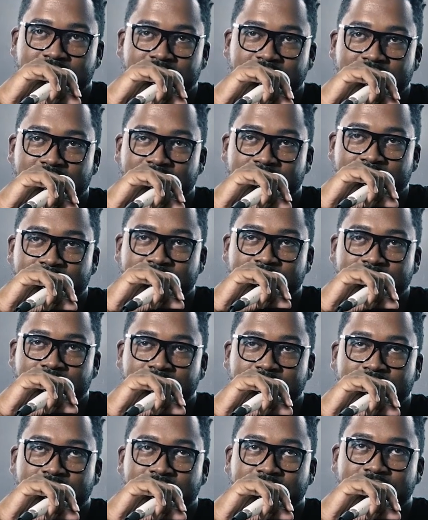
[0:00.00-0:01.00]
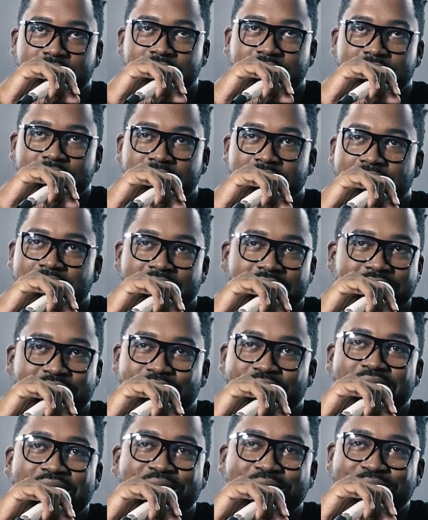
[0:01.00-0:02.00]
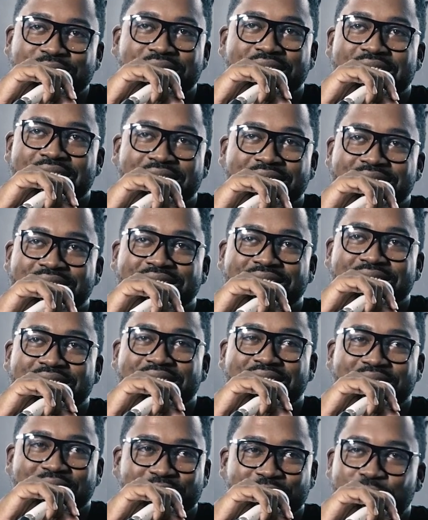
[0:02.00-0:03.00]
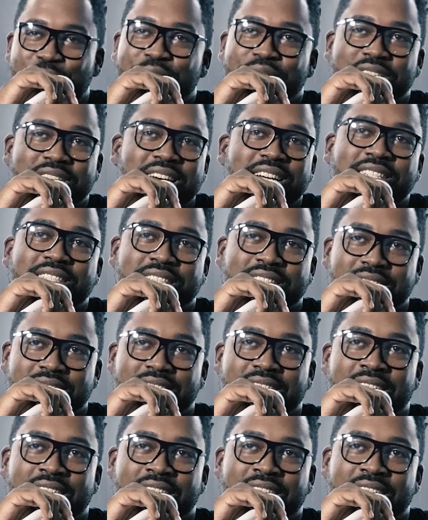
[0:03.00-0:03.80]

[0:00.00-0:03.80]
Yeah. And, so I used to, do production.